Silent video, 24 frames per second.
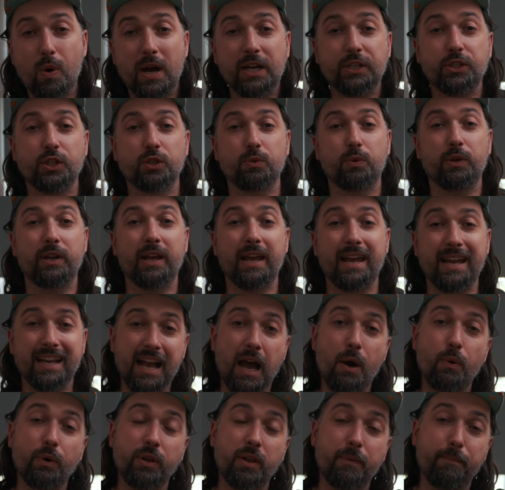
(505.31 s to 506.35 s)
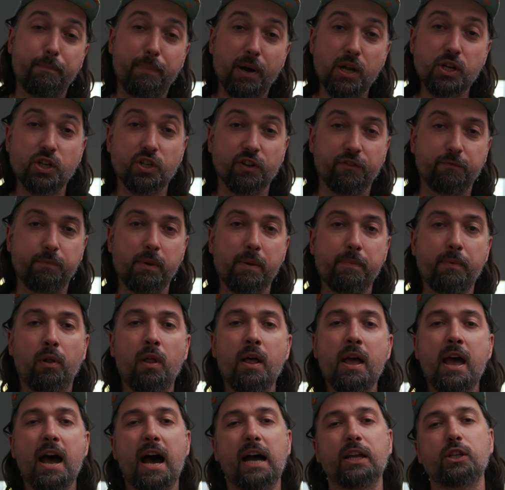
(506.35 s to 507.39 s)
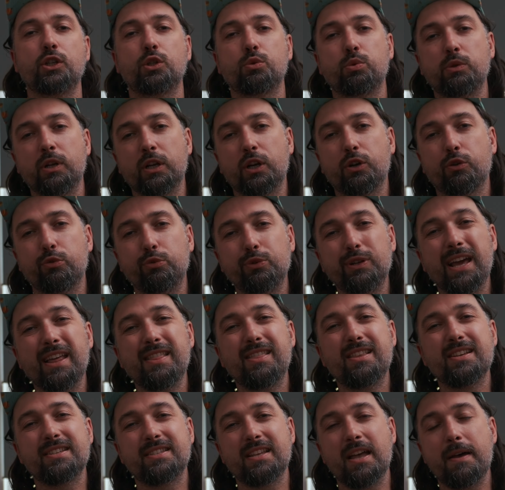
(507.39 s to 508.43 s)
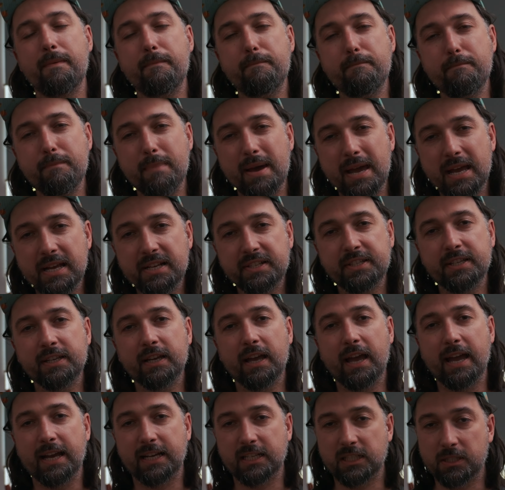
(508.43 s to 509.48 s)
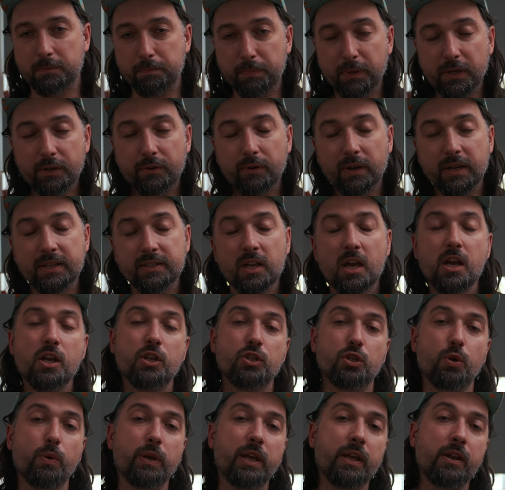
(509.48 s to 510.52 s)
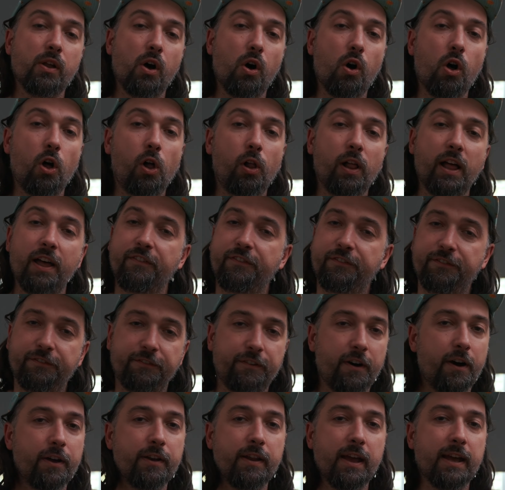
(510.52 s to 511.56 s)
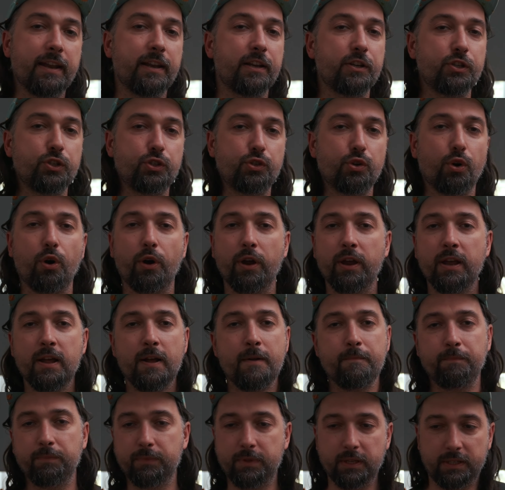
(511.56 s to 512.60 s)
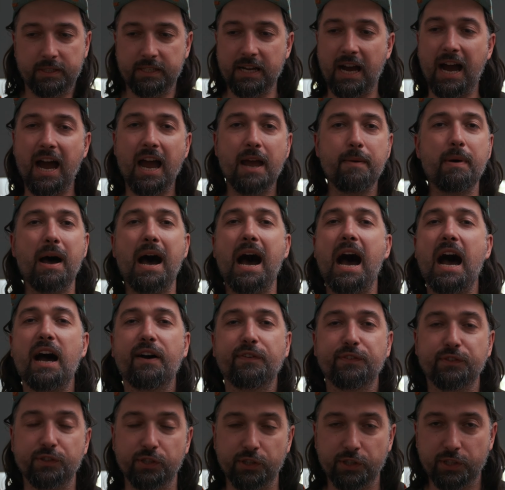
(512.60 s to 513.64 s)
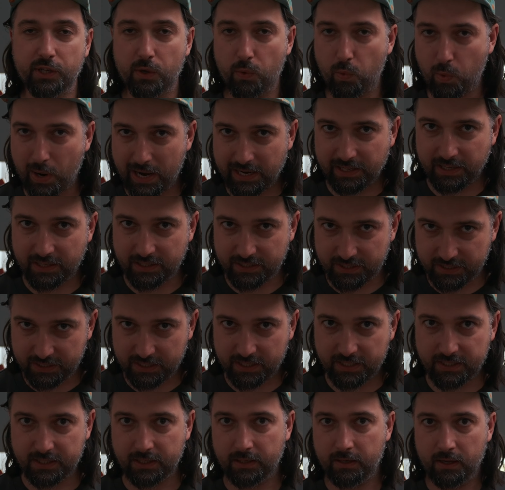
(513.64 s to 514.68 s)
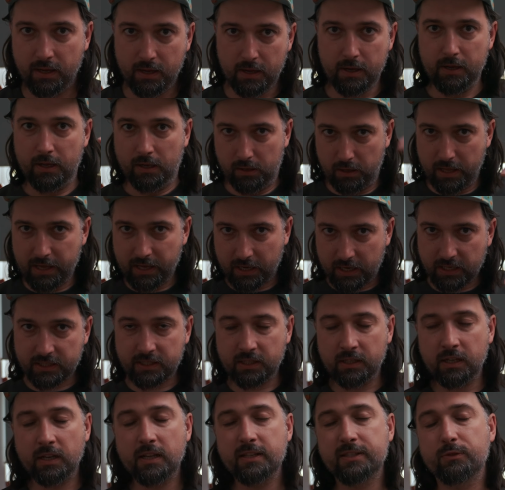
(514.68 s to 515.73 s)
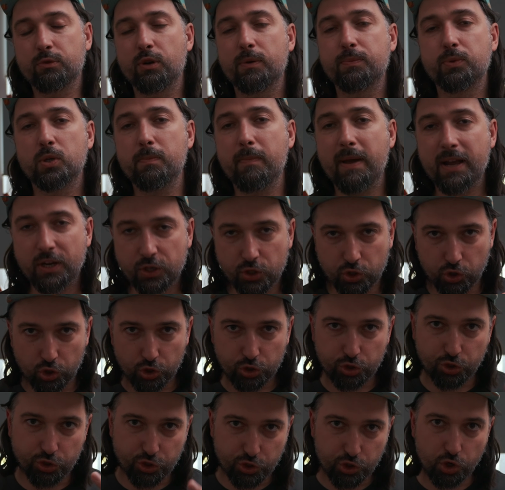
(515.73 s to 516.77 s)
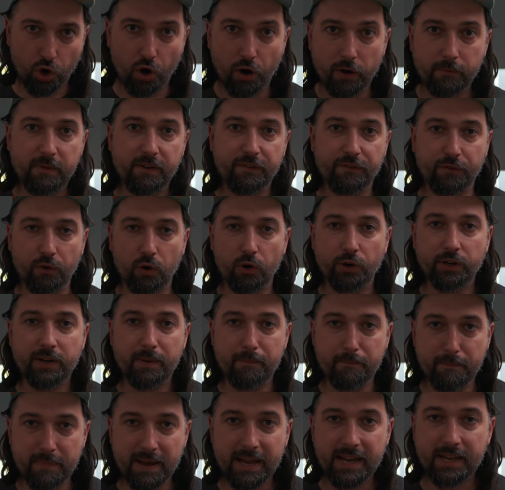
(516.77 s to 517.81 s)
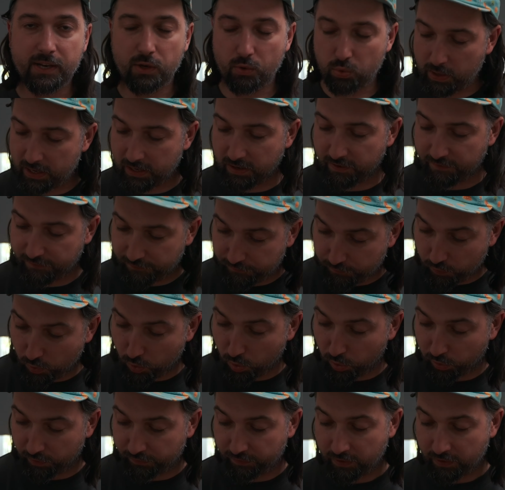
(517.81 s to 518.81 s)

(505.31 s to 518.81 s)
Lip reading: I just wanna hang out with a bunch of people. I just wanna create this amazing experience so we can all have fun and enjoy the time after the wedding season. Link is in the description. Make sure to join before the May 24th.